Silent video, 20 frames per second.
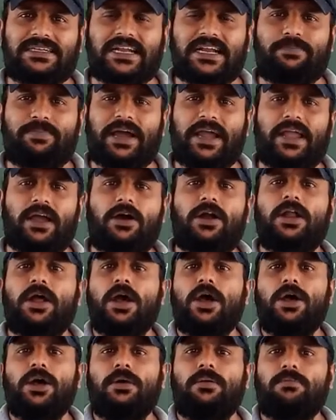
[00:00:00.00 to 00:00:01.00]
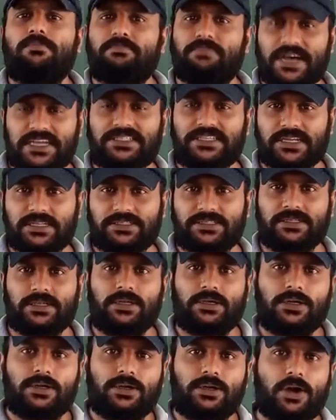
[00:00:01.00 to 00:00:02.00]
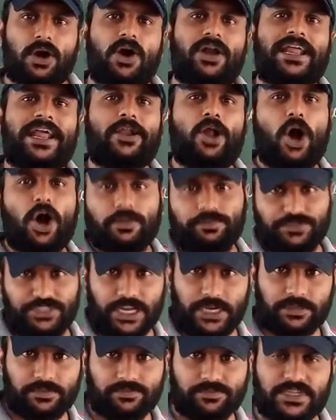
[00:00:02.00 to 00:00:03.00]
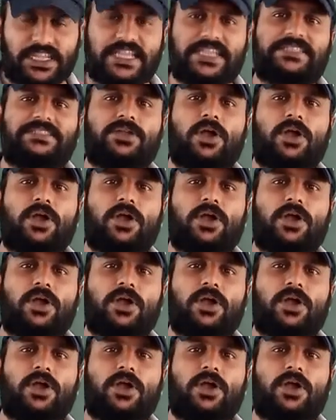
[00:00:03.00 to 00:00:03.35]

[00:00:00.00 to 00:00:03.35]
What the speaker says: by our muscles on an object is